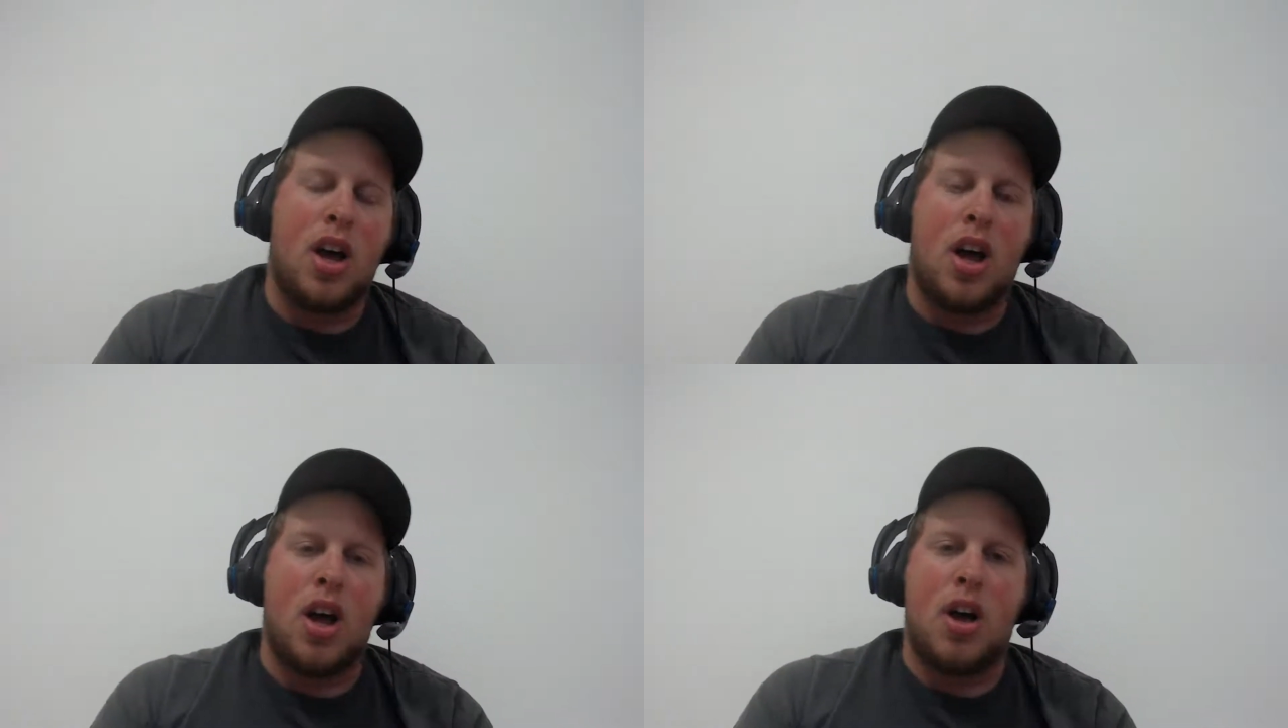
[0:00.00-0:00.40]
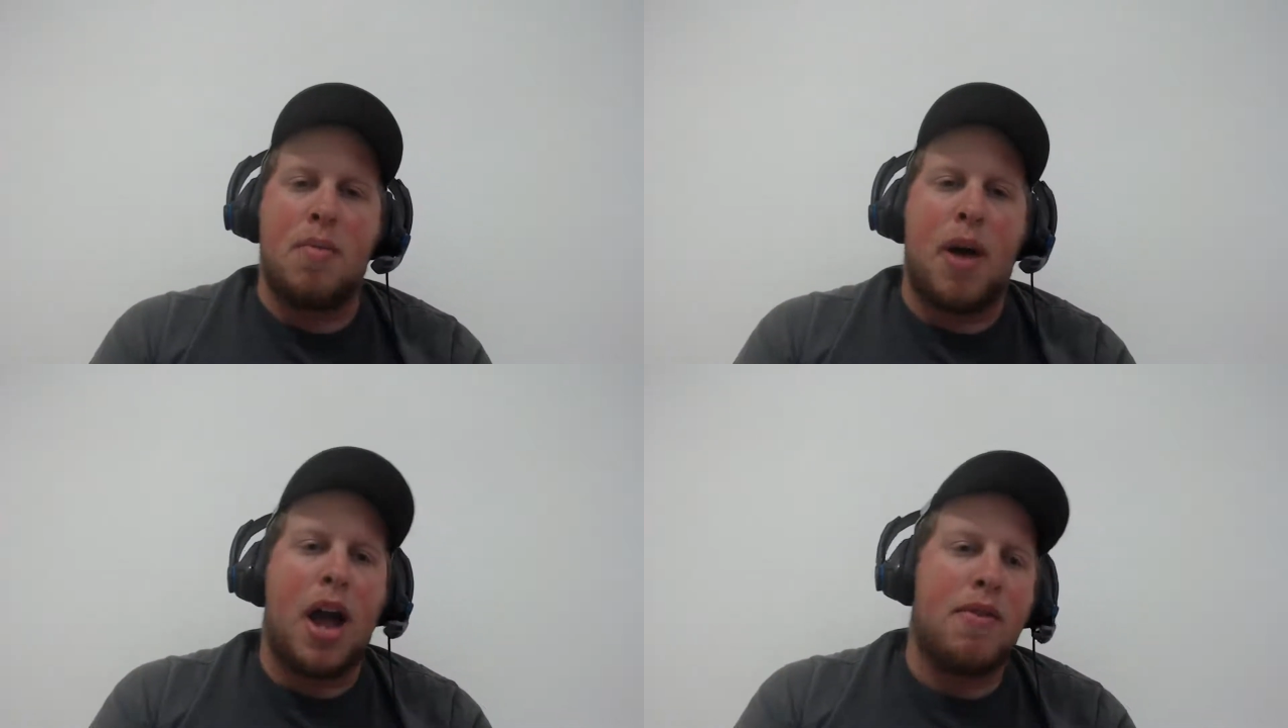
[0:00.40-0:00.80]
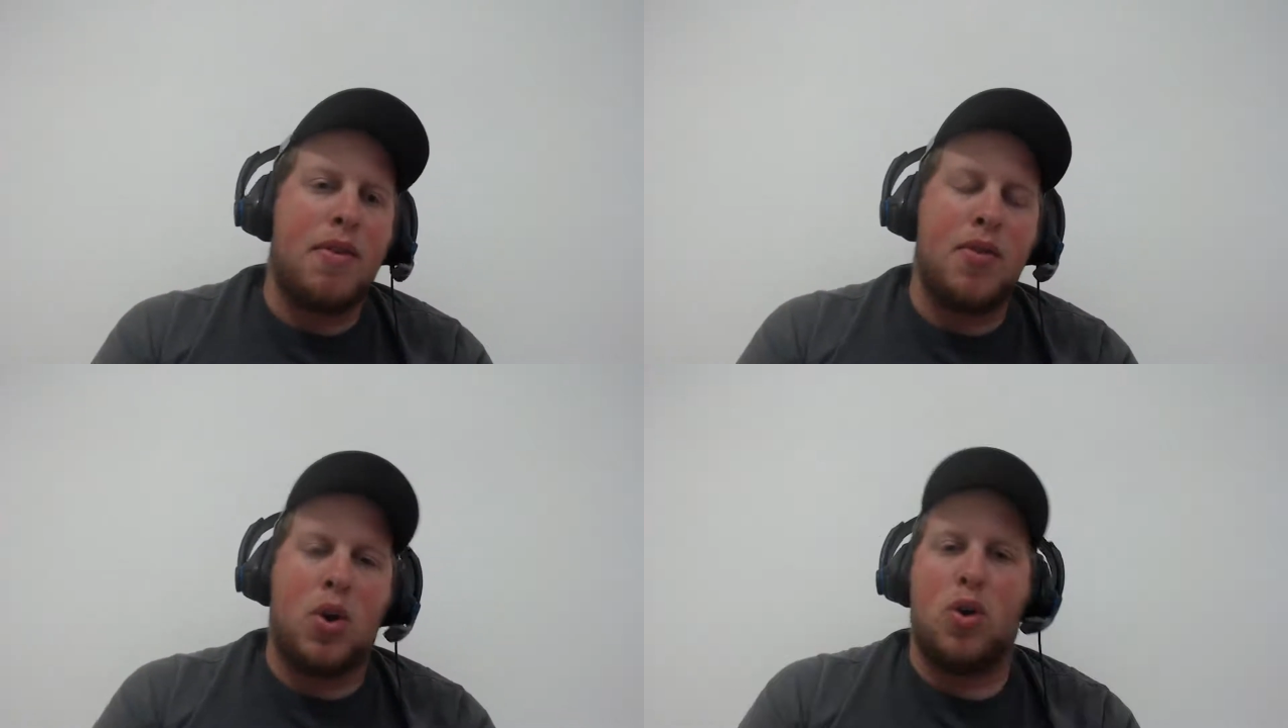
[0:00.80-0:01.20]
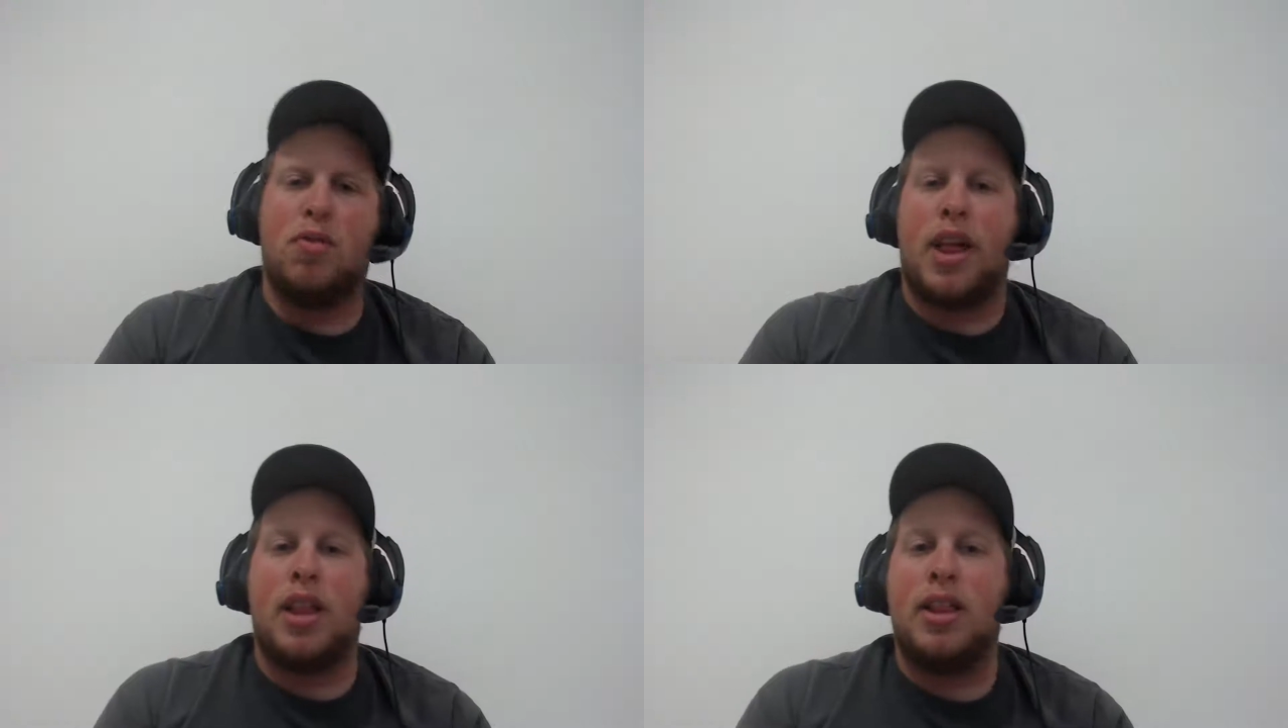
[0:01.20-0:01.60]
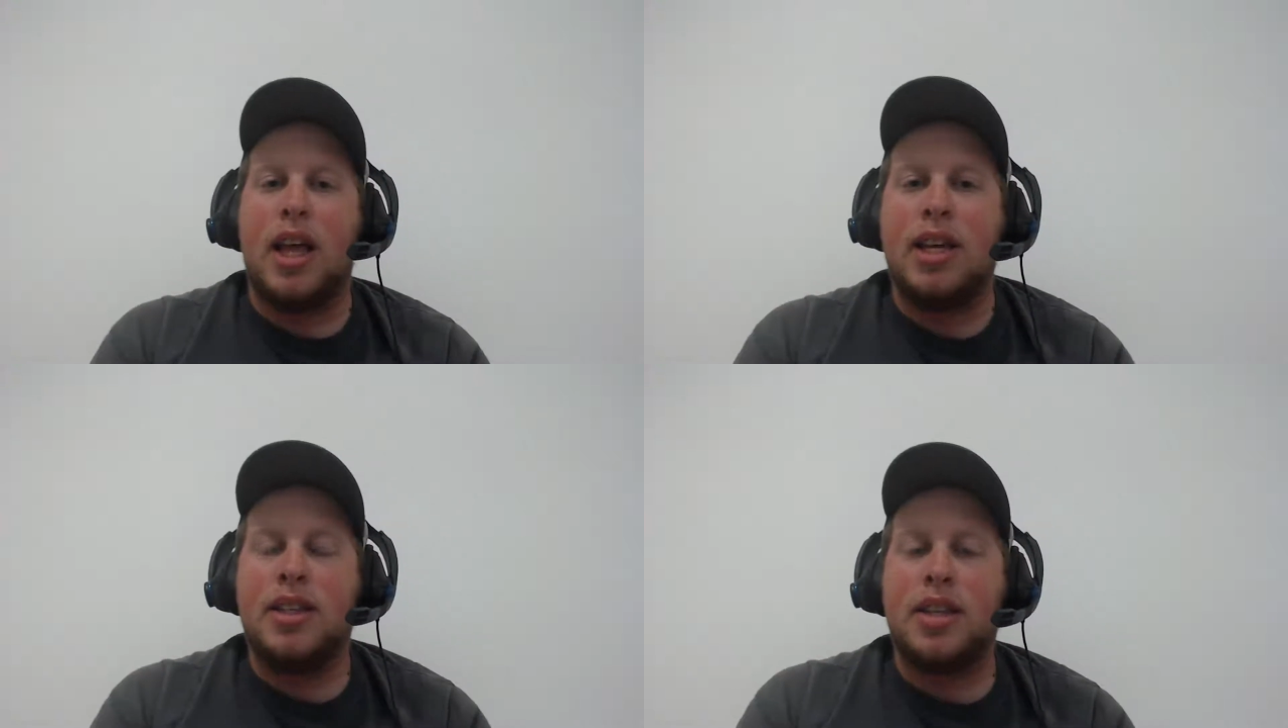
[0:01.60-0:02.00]
I've even heard of like
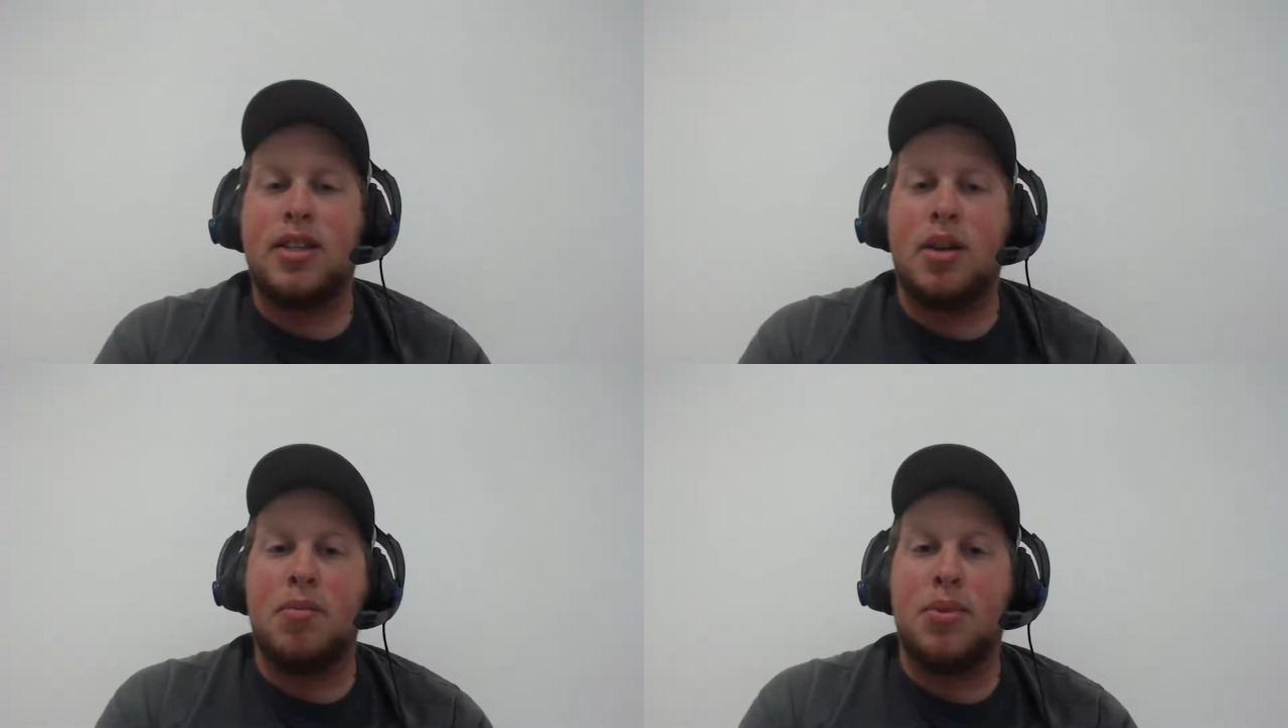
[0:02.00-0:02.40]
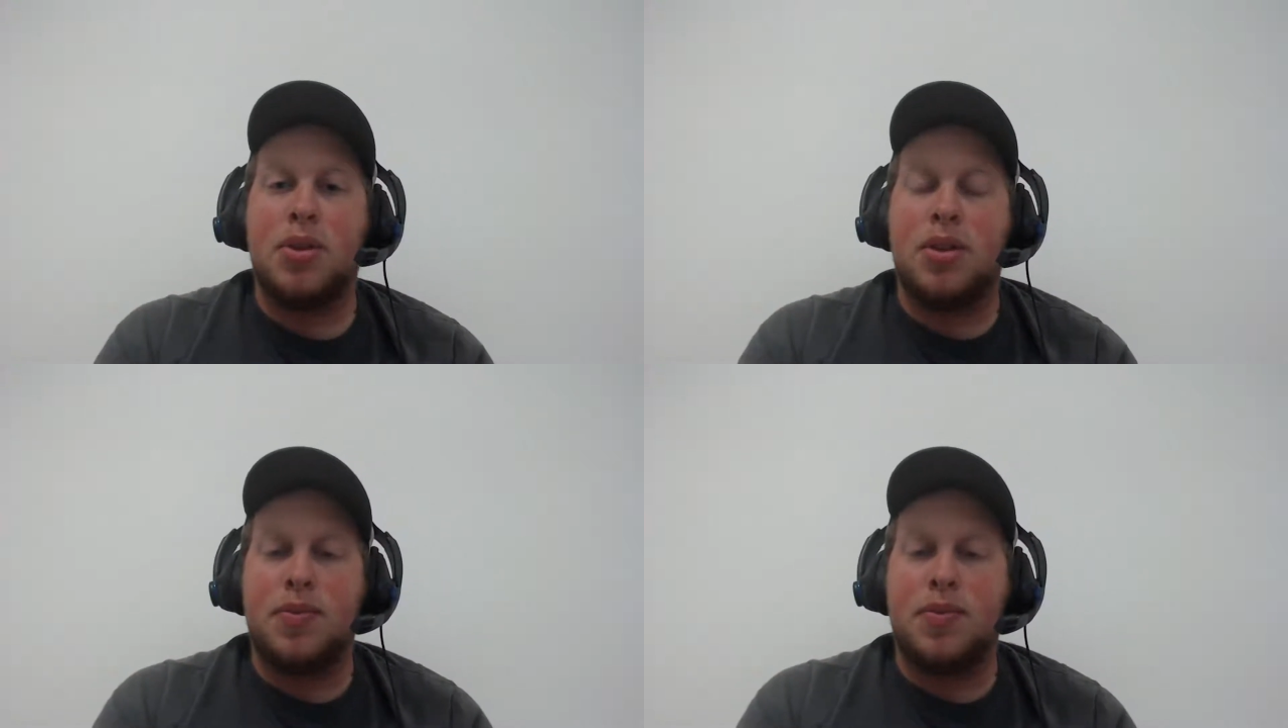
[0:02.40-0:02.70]
lake systems,